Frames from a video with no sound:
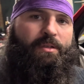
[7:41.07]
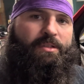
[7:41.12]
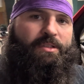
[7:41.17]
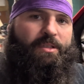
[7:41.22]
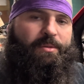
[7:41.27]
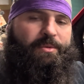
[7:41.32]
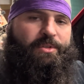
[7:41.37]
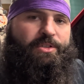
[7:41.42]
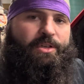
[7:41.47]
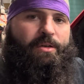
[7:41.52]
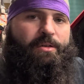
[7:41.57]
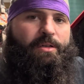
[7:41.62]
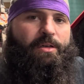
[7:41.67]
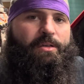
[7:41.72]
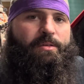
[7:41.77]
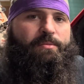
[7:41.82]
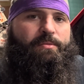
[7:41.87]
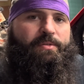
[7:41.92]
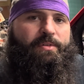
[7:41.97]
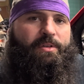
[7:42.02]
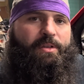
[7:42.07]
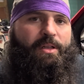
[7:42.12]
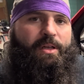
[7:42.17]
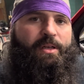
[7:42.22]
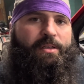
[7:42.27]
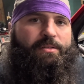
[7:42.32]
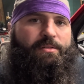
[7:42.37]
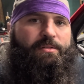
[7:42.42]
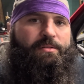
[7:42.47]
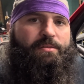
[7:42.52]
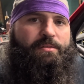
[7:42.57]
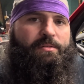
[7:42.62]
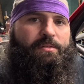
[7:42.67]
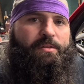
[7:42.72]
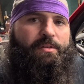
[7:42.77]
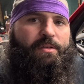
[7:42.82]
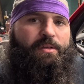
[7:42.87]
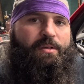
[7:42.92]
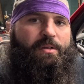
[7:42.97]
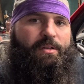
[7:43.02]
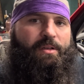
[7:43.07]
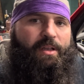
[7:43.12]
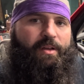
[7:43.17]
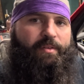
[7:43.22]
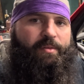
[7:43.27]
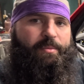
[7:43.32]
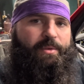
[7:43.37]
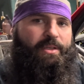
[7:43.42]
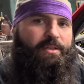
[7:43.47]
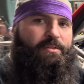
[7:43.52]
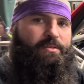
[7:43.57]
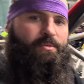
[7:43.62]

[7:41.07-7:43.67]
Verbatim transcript: Timmy showed up for the last 11 minutes